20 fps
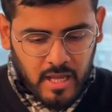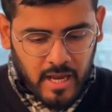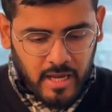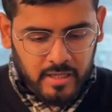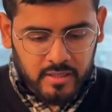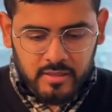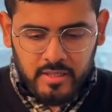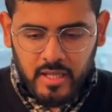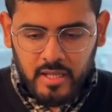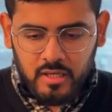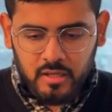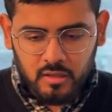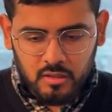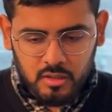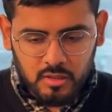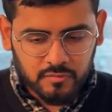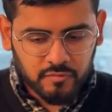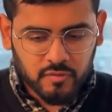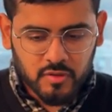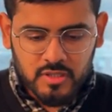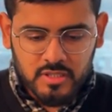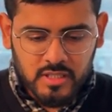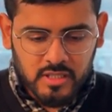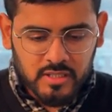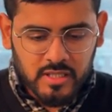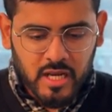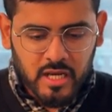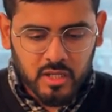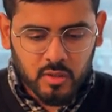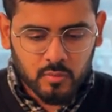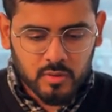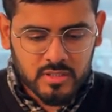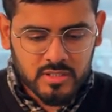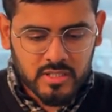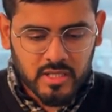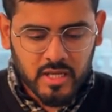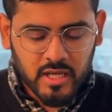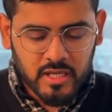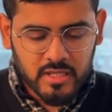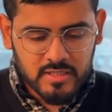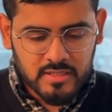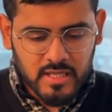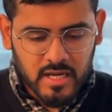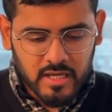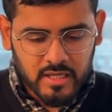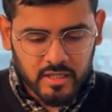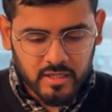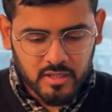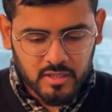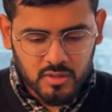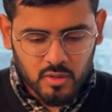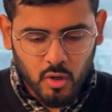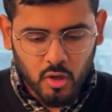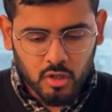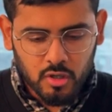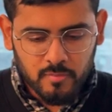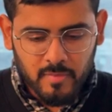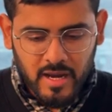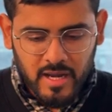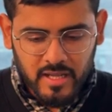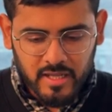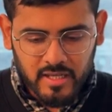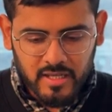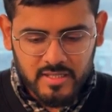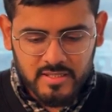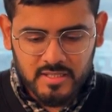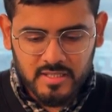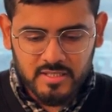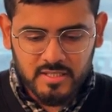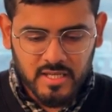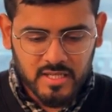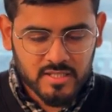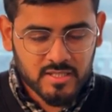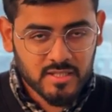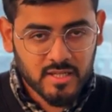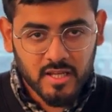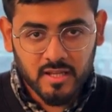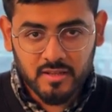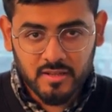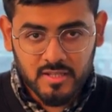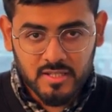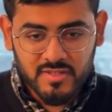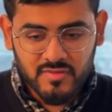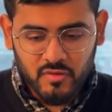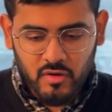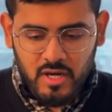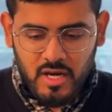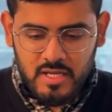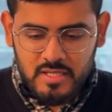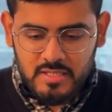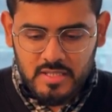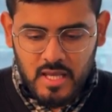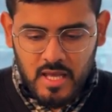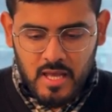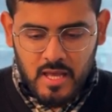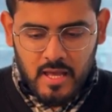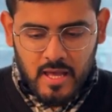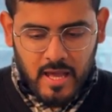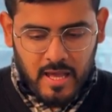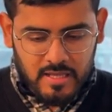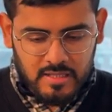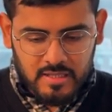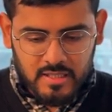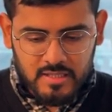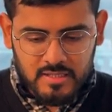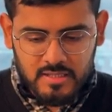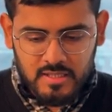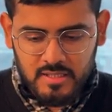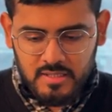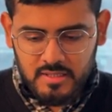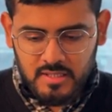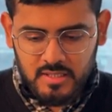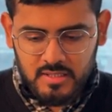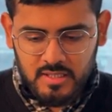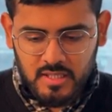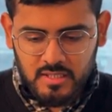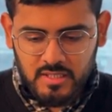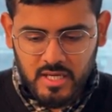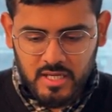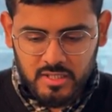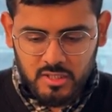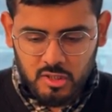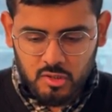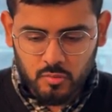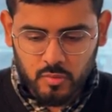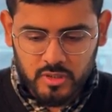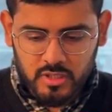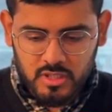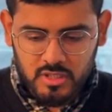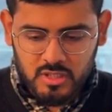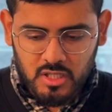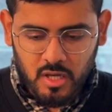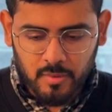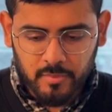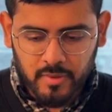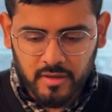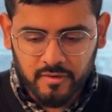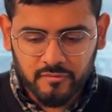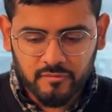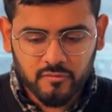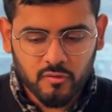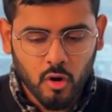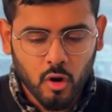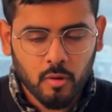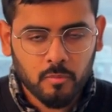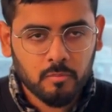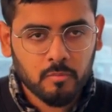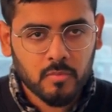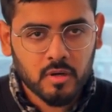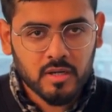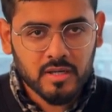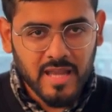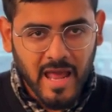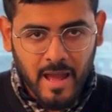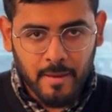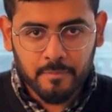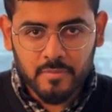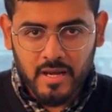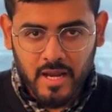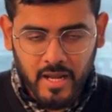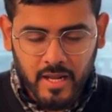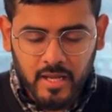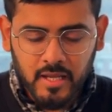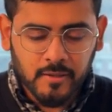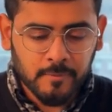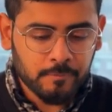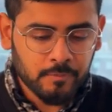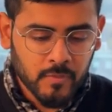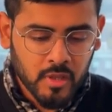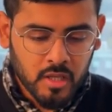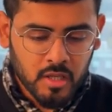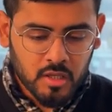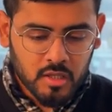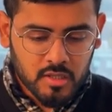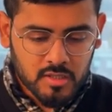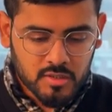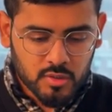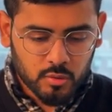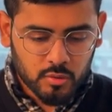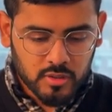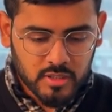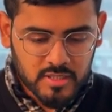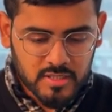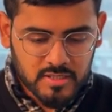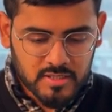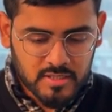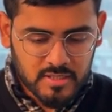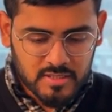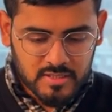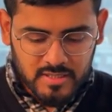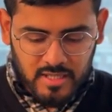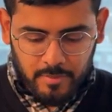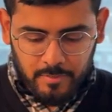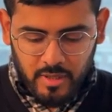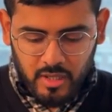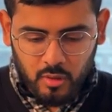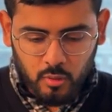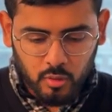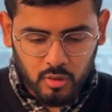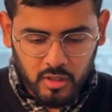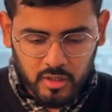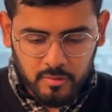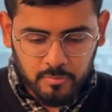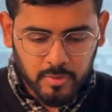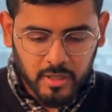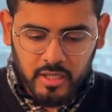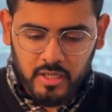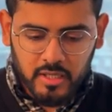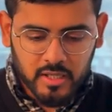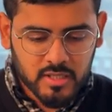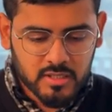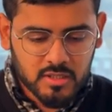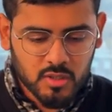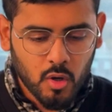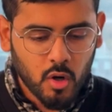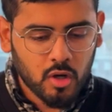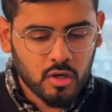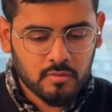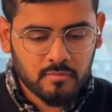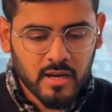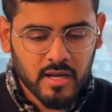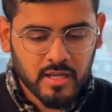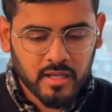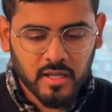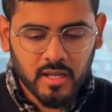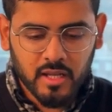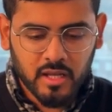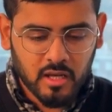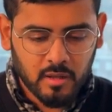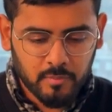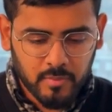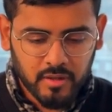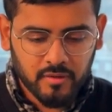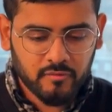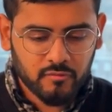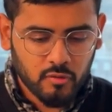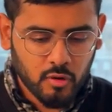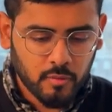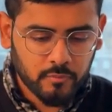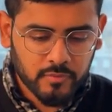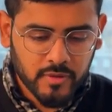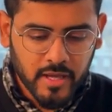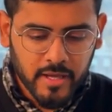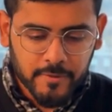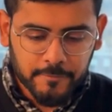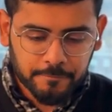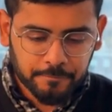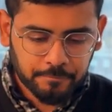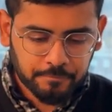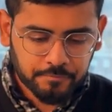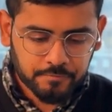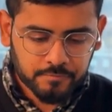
And then the first thing that you will see is that it is automatically suggesting this for us. And this is the suggestion which is coming from tab 9. So this semicolon bit is automatically coming from there.